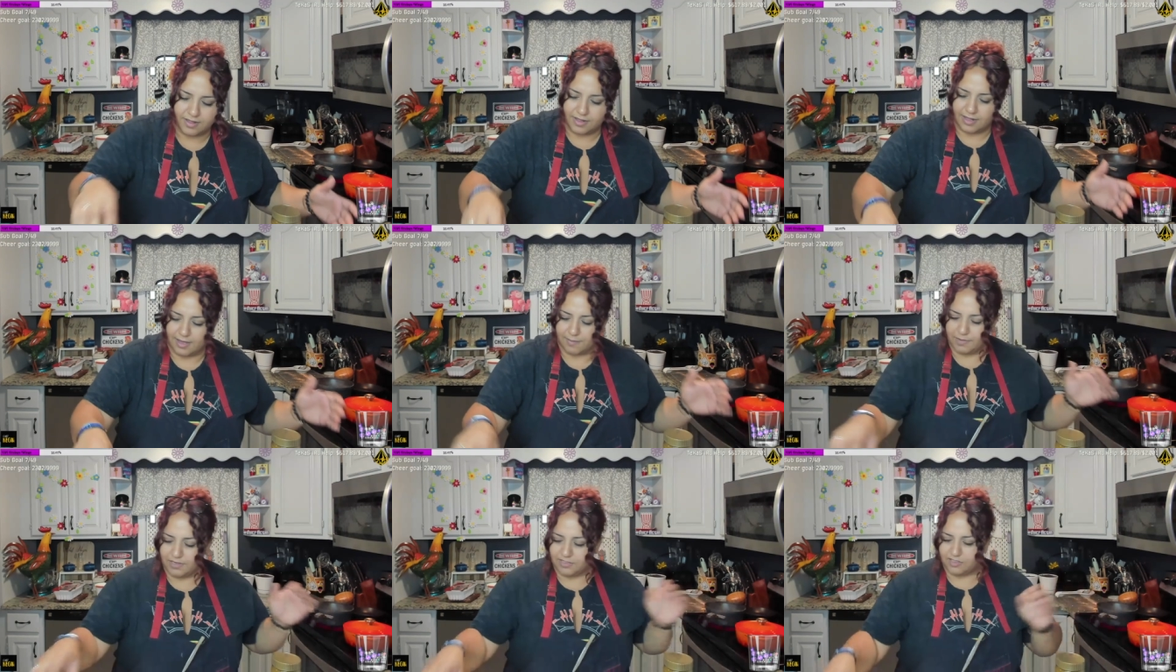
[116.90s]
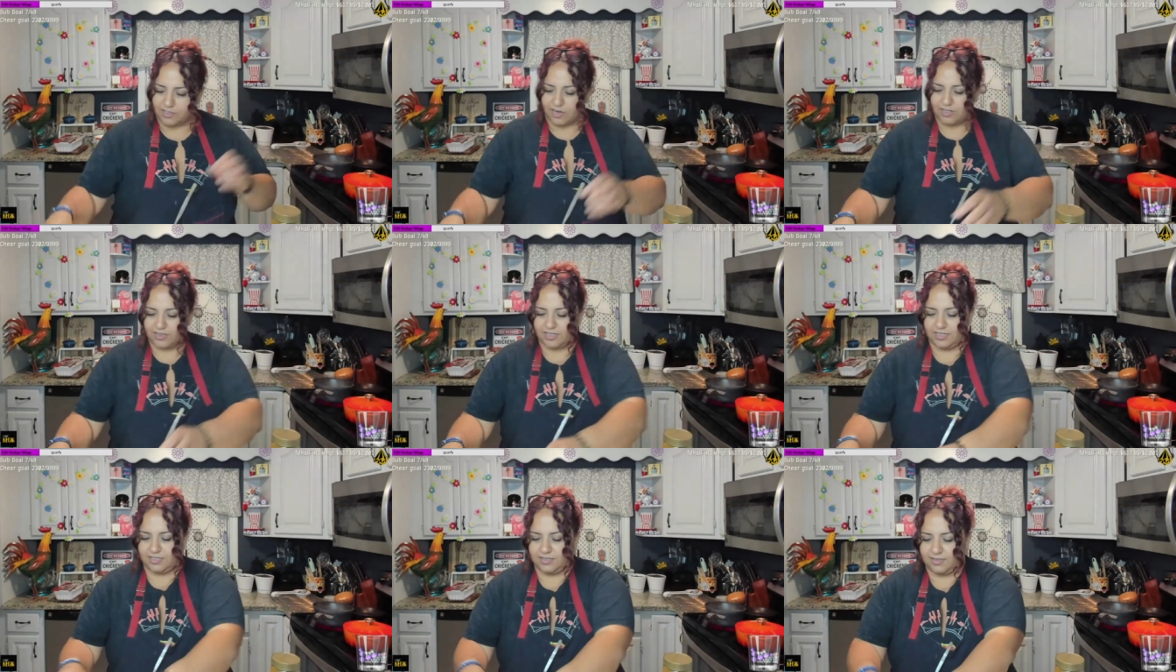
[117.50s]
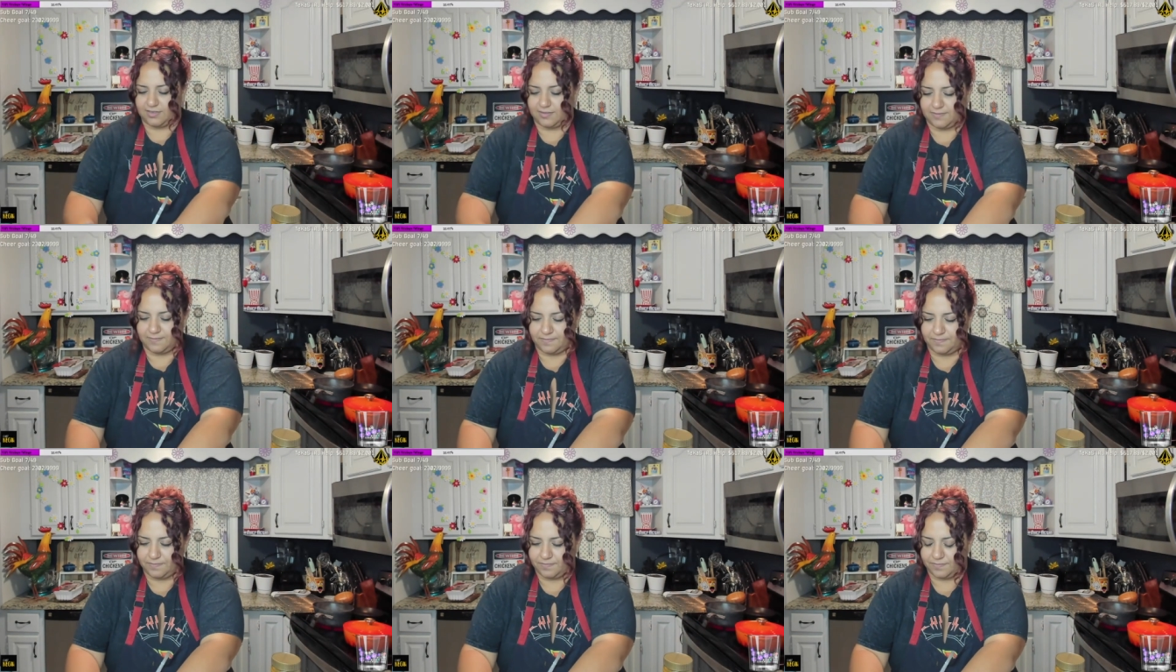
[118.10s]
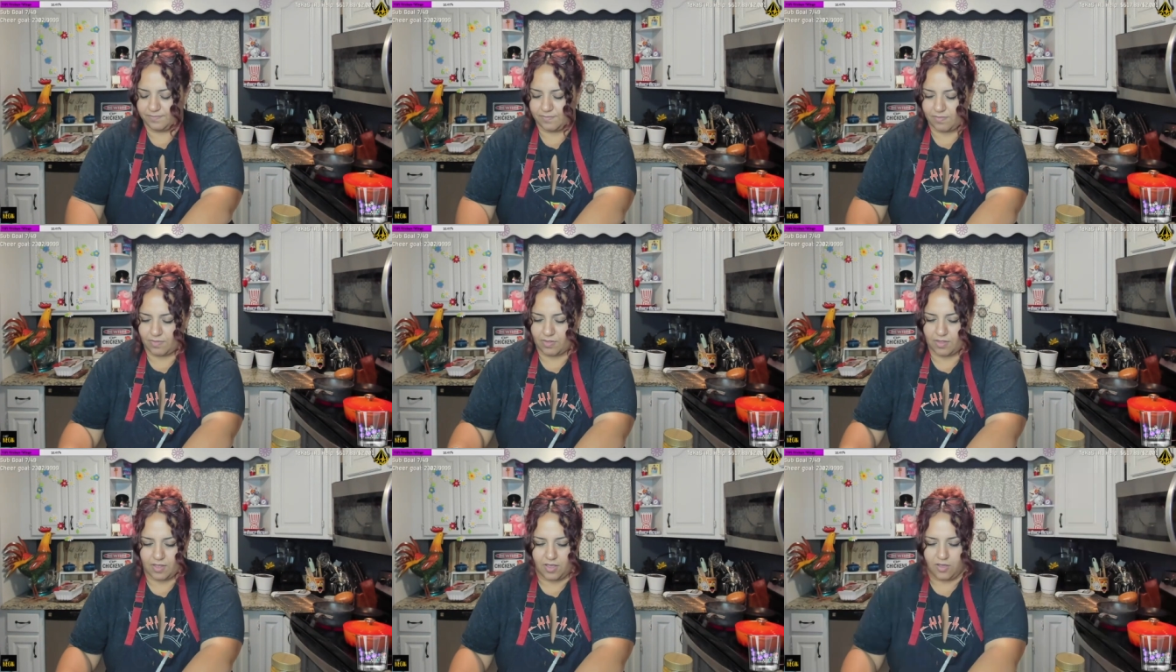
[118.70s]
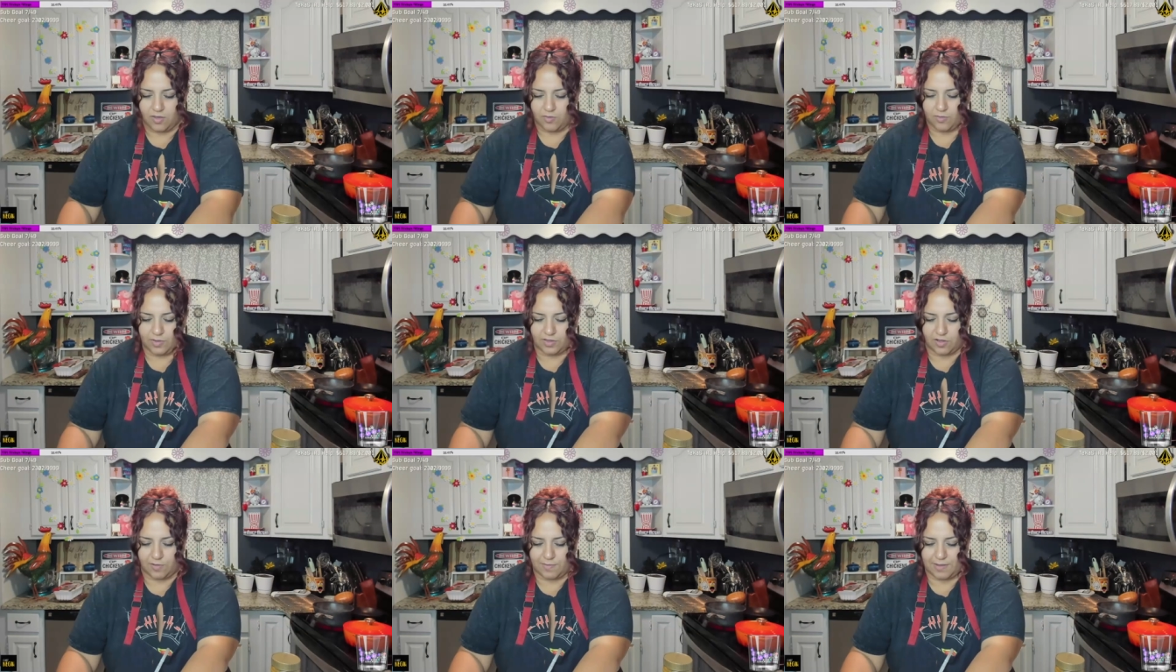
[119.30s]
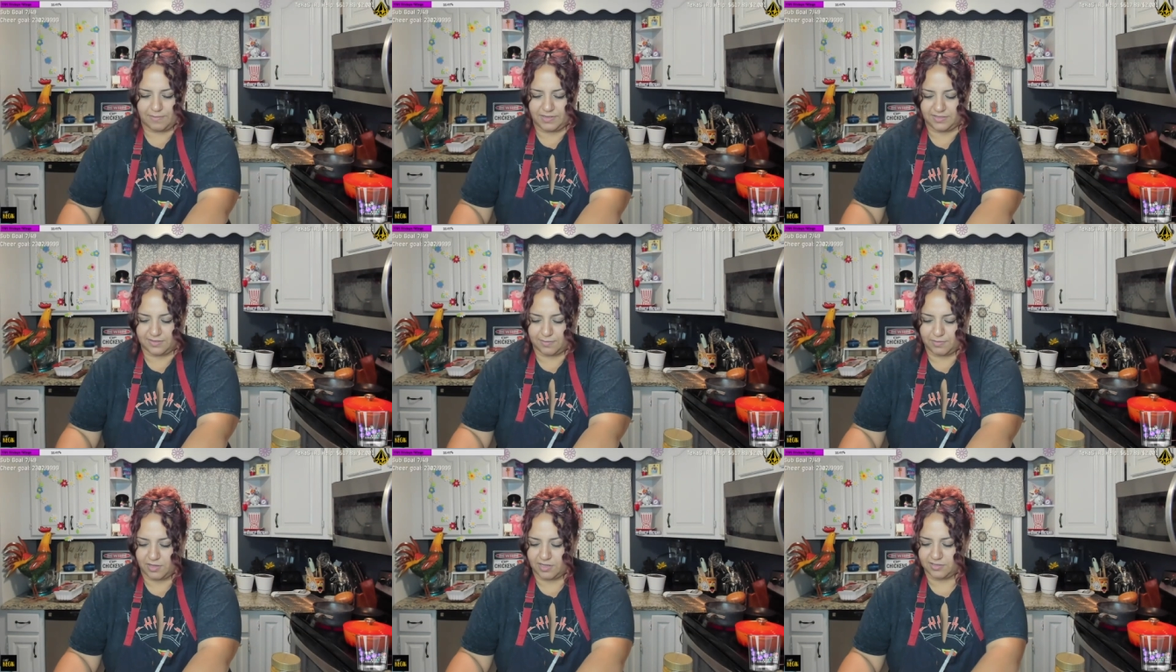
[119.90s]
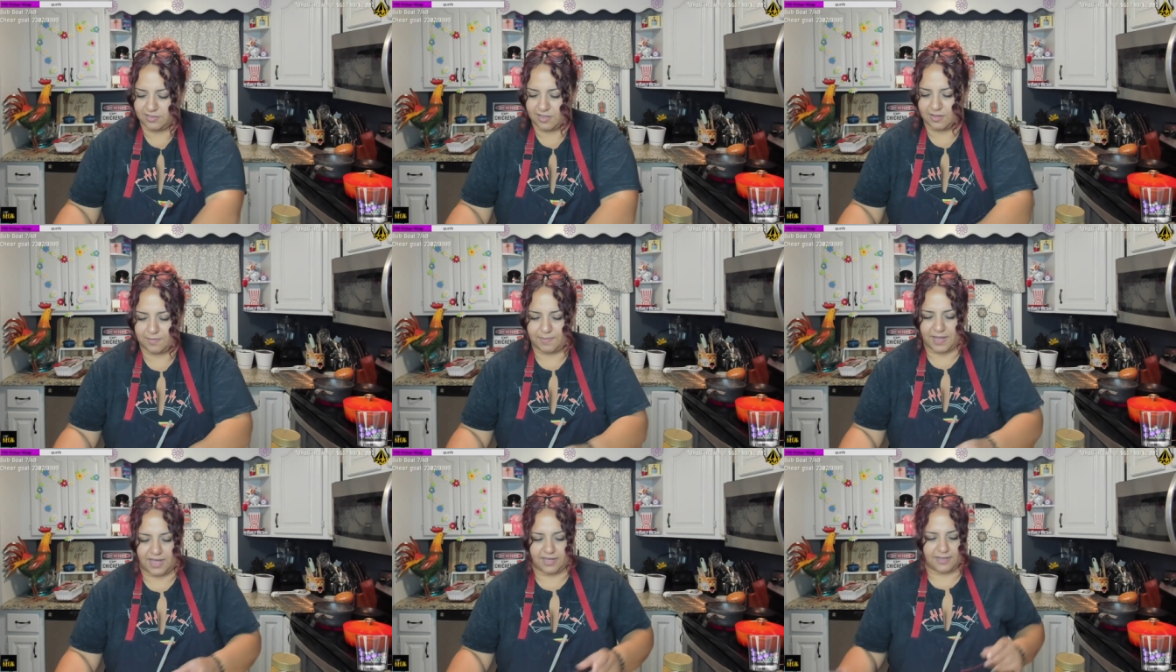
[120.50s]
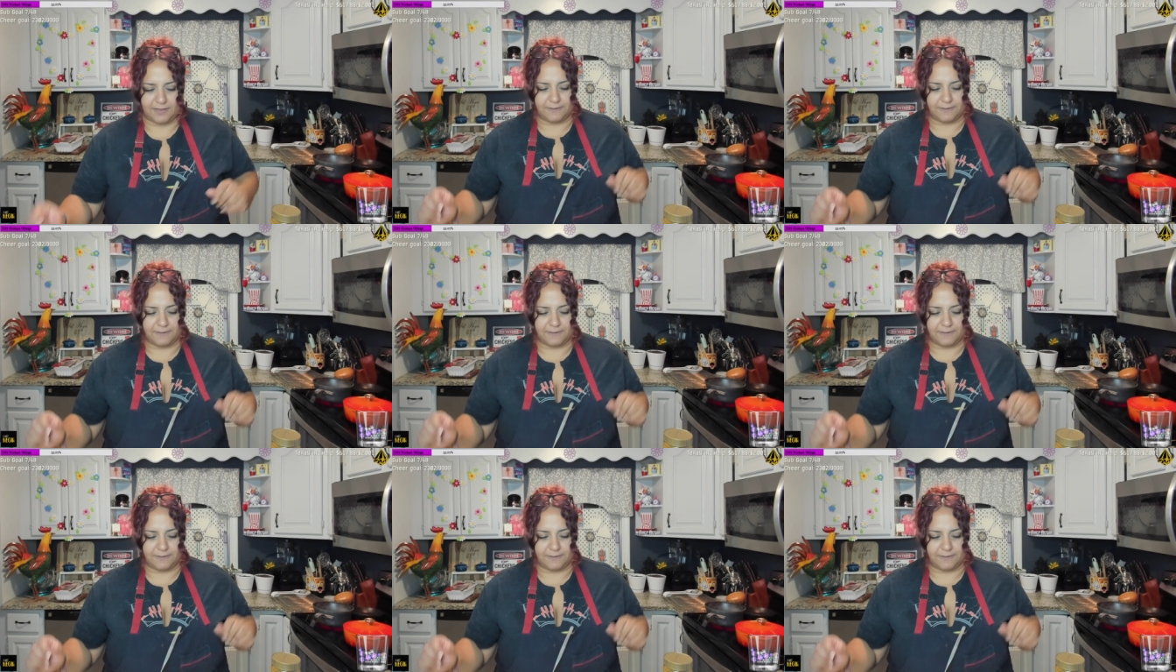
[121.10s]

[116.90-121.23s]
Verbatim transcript: I'm going to start these with all my mise en place on the back